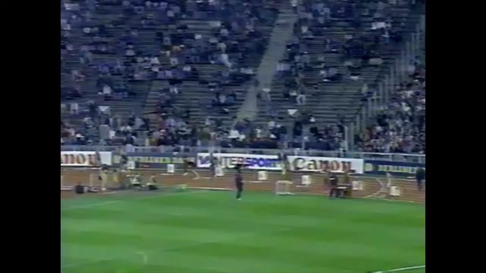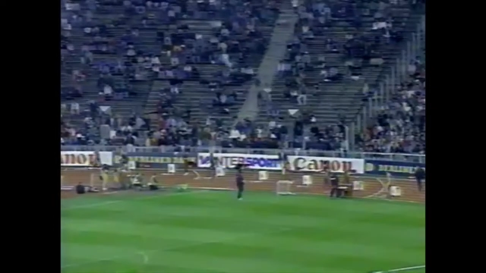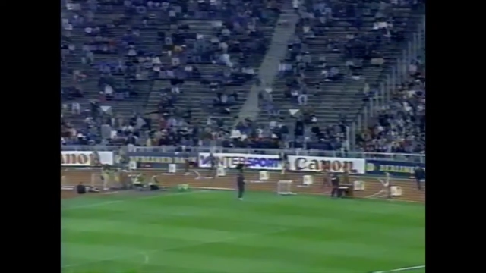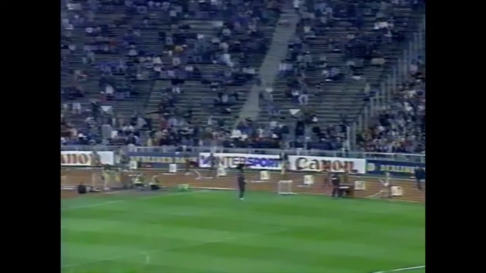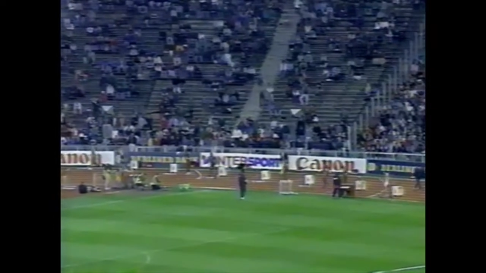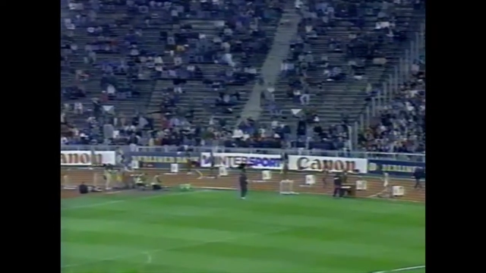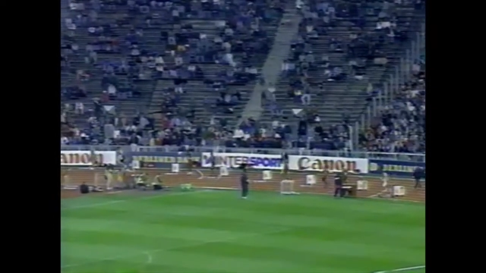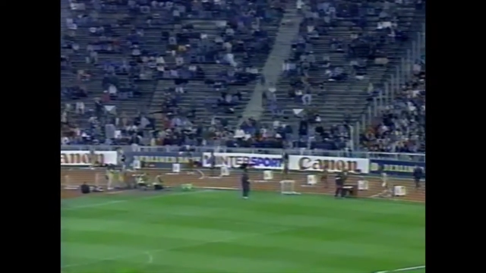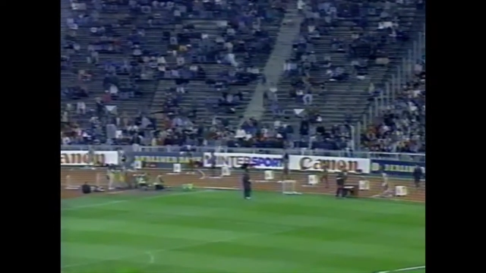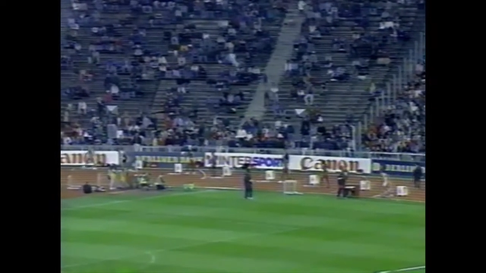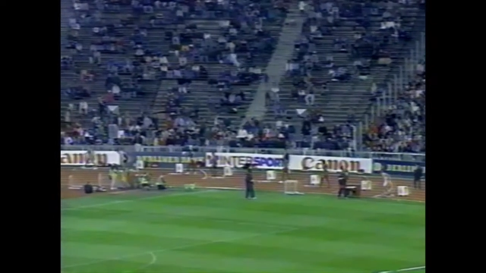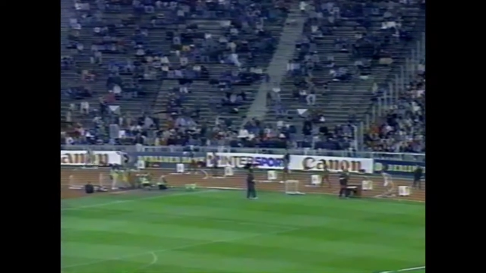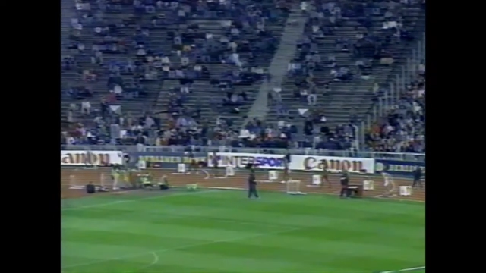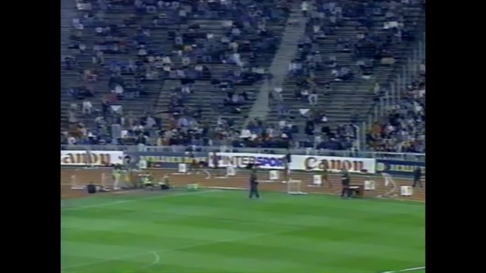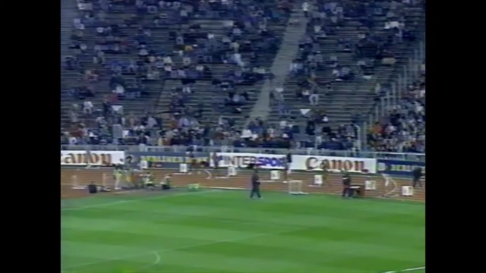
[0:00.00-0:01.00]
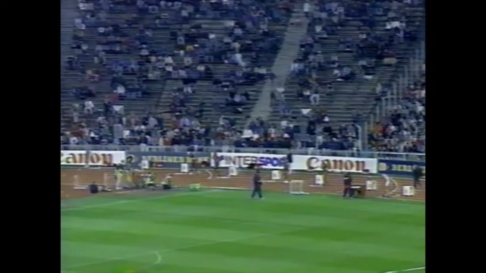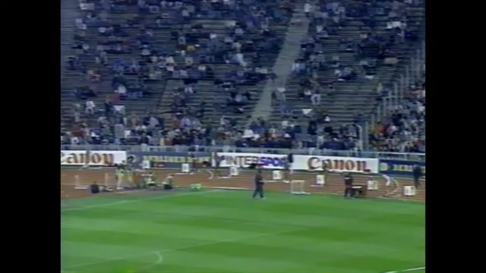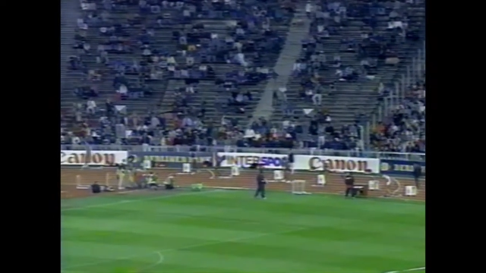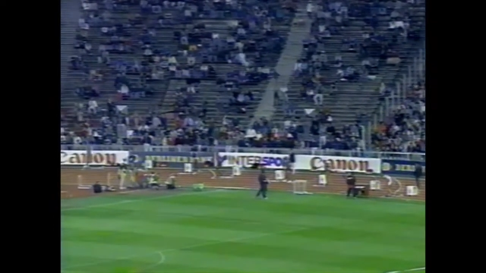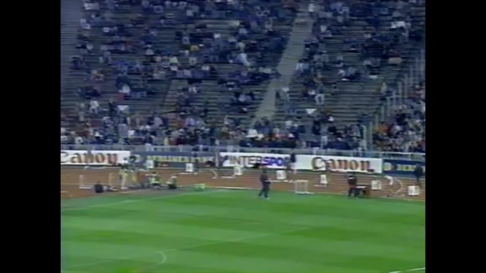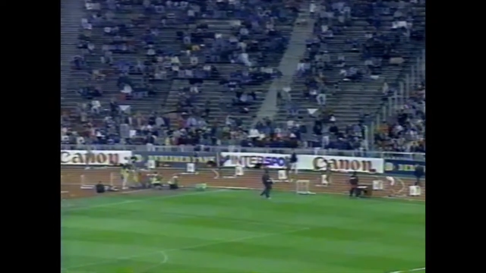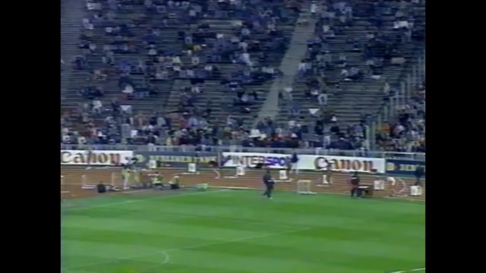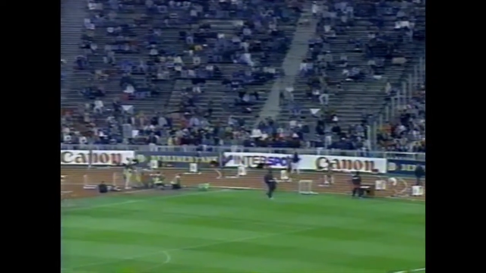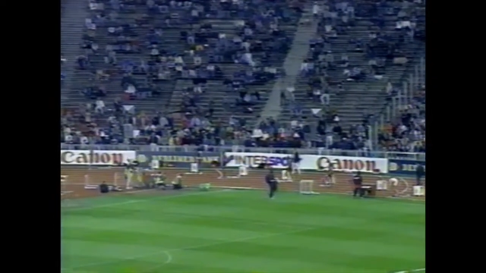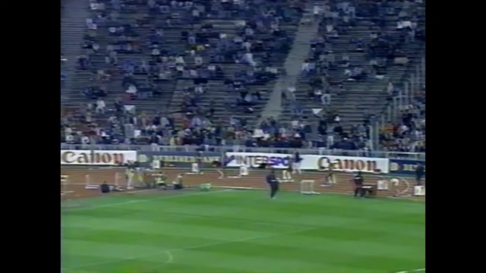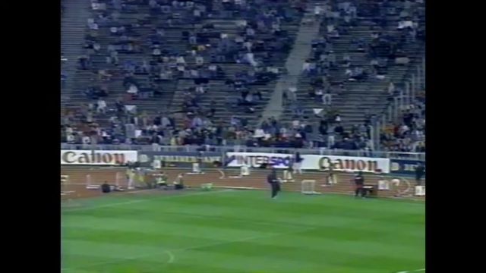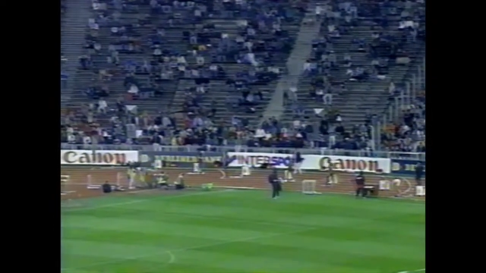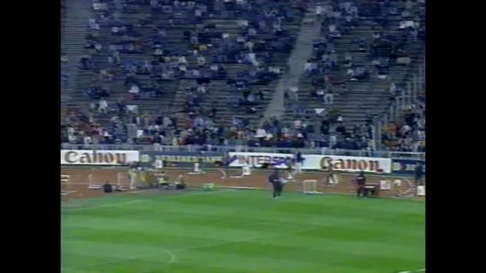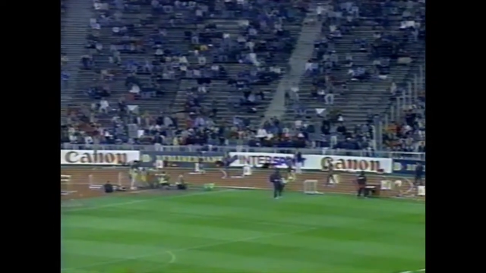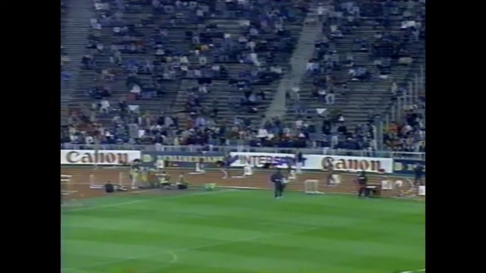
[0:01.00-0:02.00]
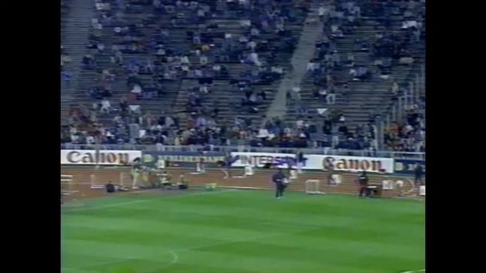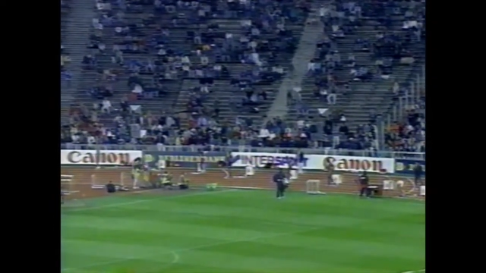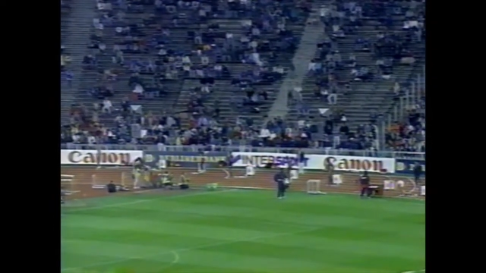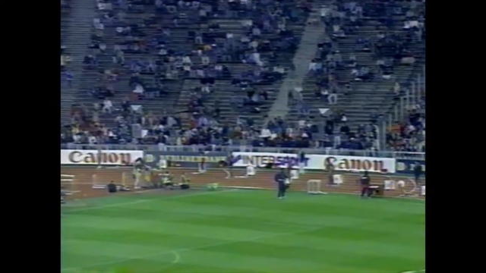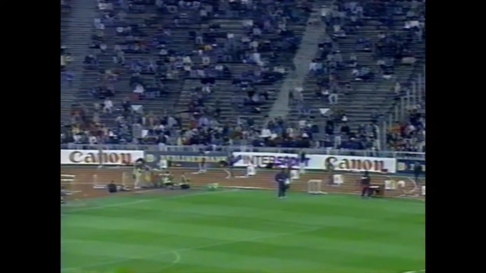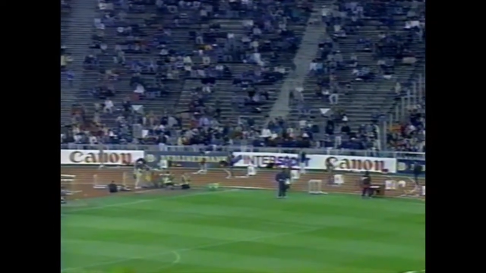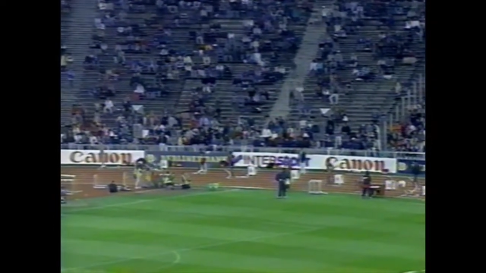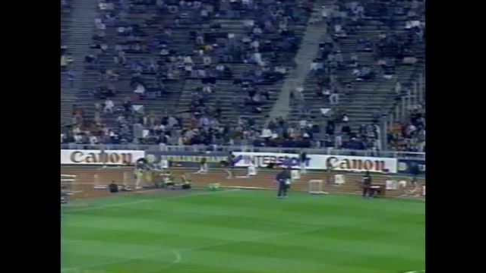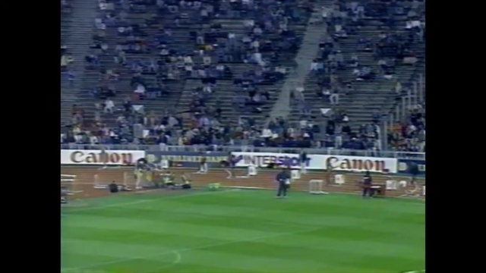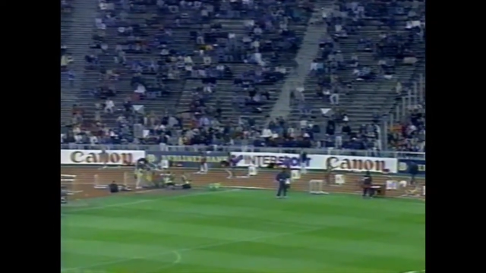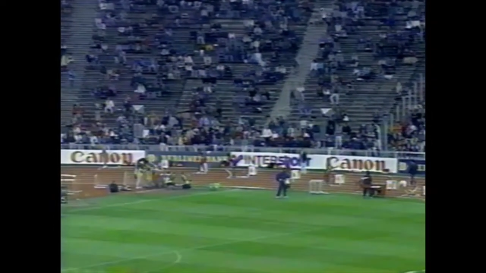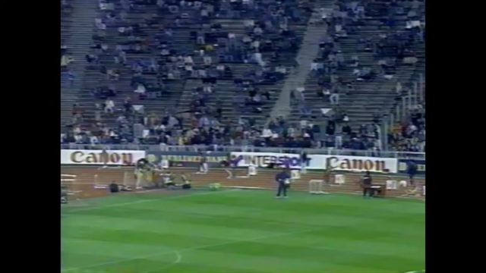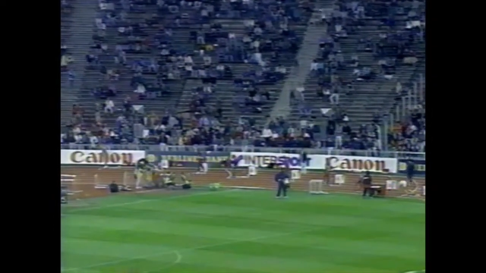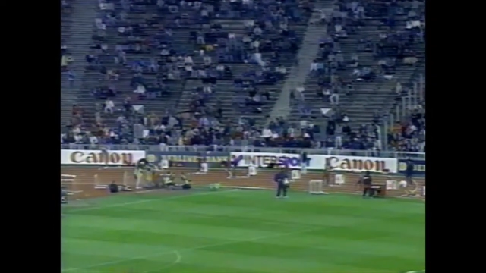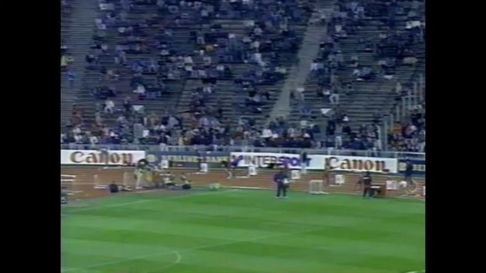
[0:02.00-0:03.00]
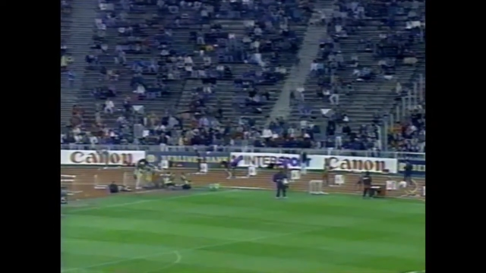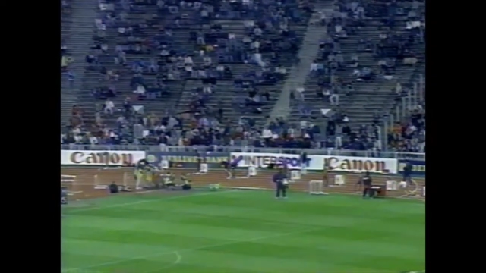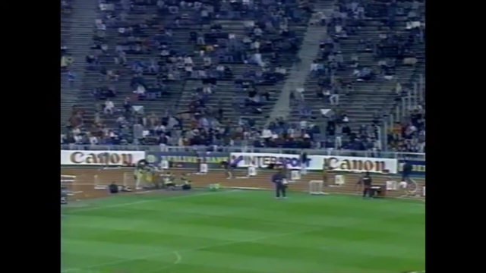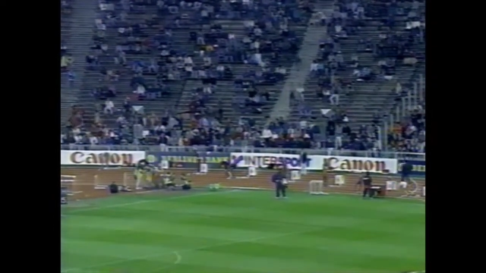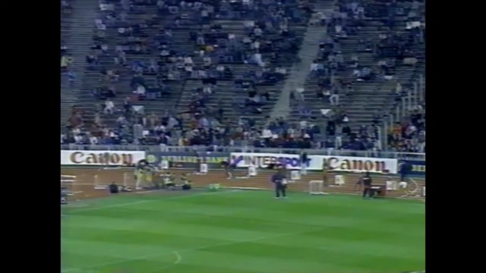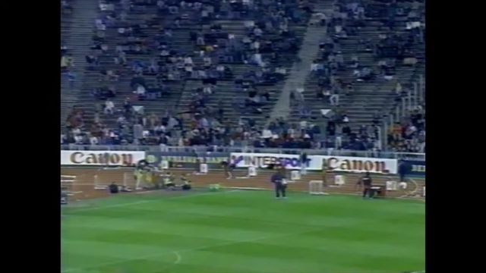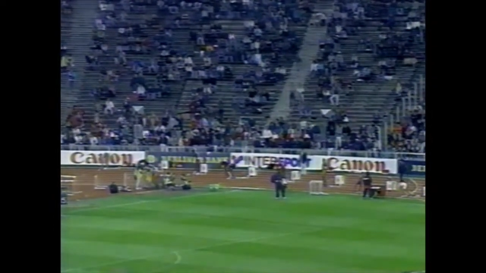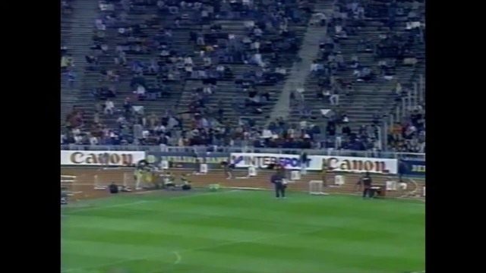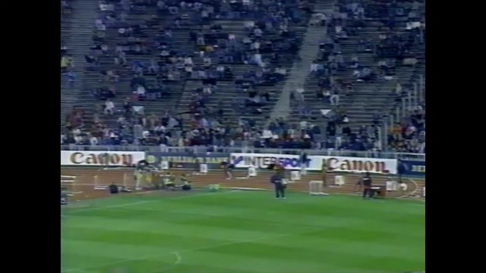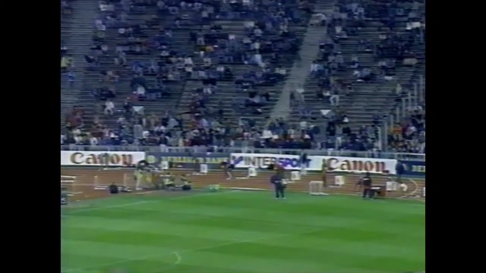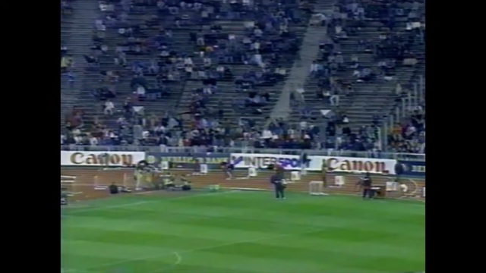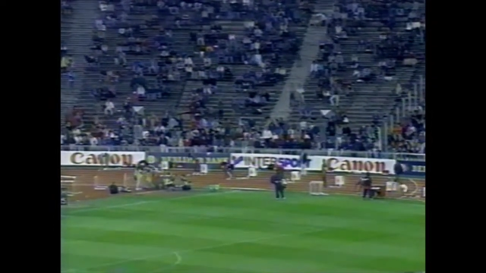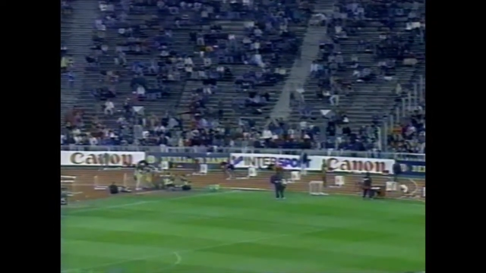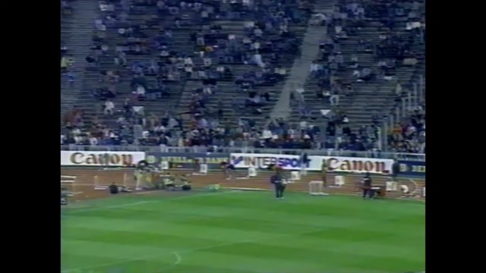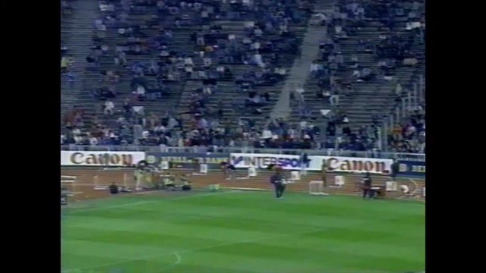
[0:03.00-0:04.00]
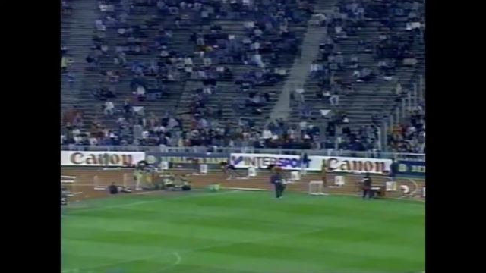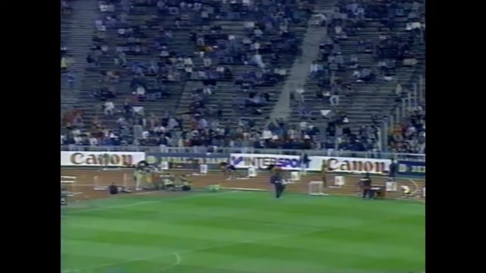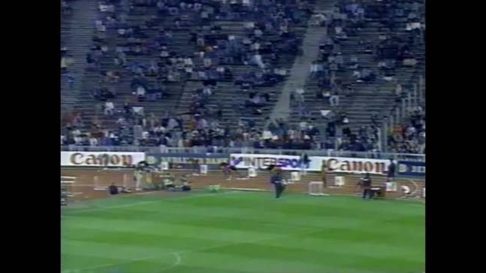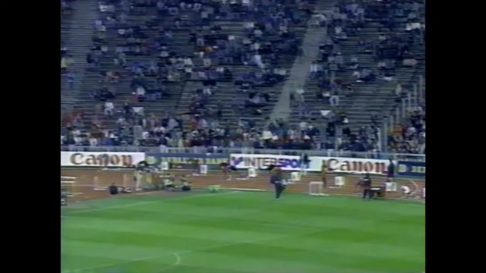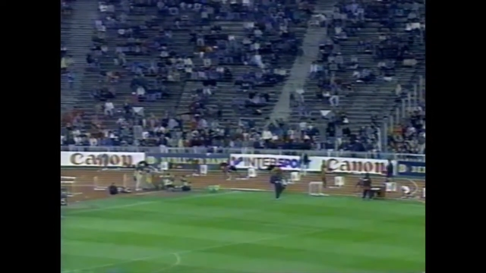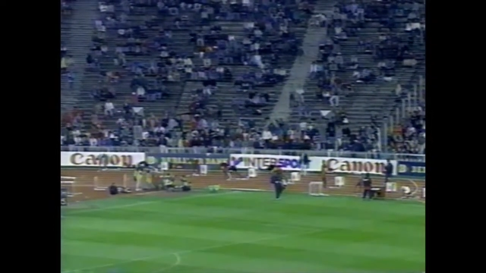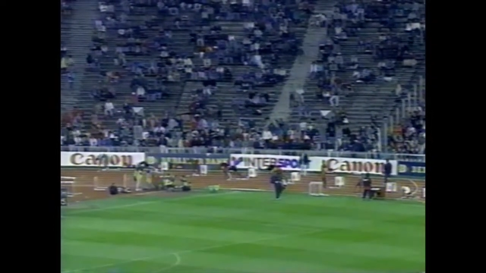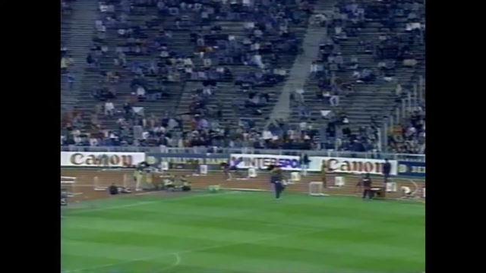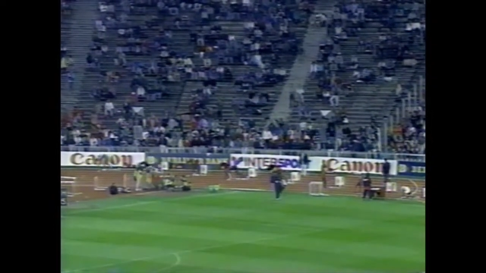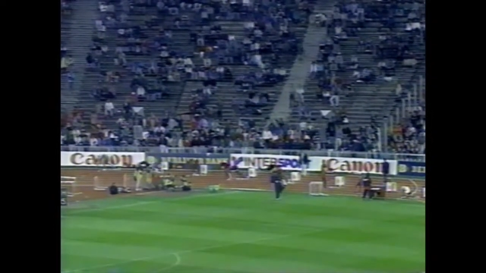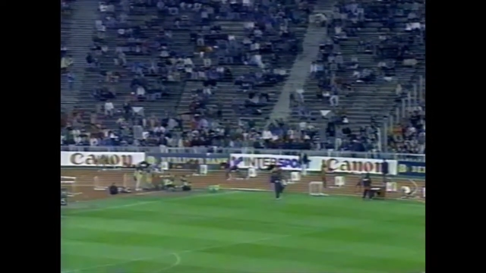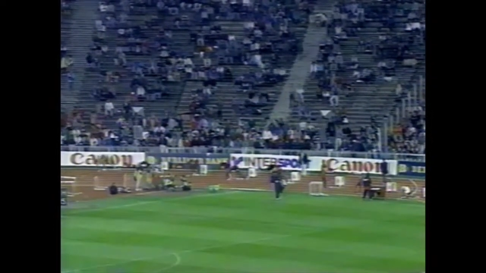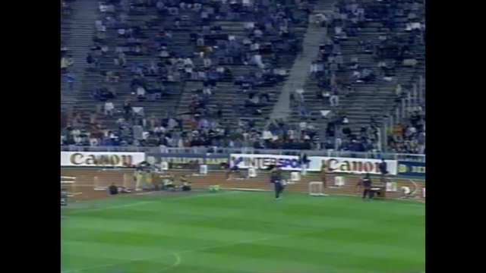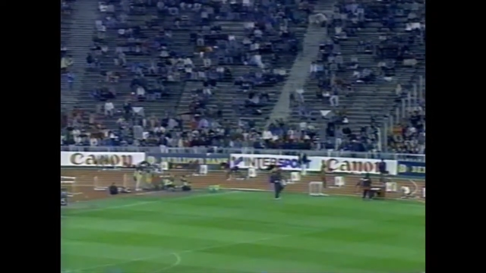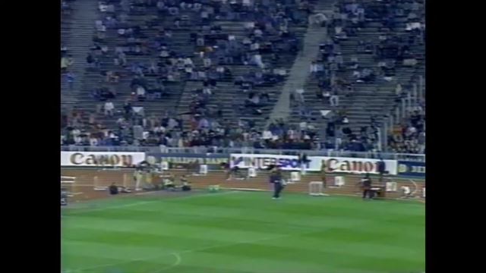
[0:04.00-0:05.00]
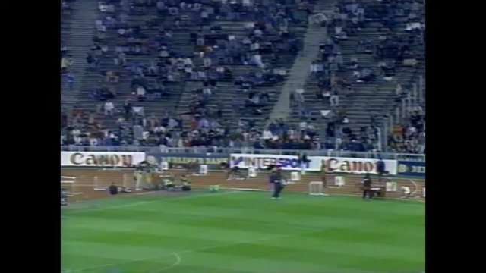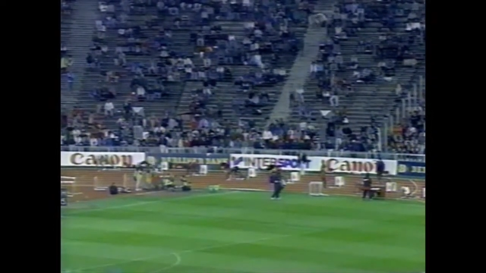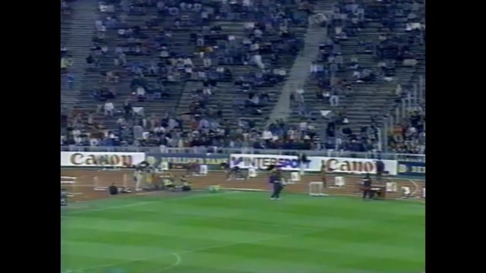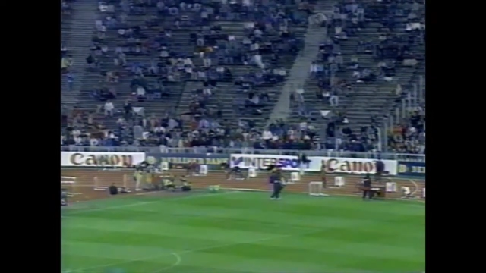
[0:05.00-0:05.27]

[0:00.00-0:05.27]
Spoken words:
Nobody's mouth can be seen.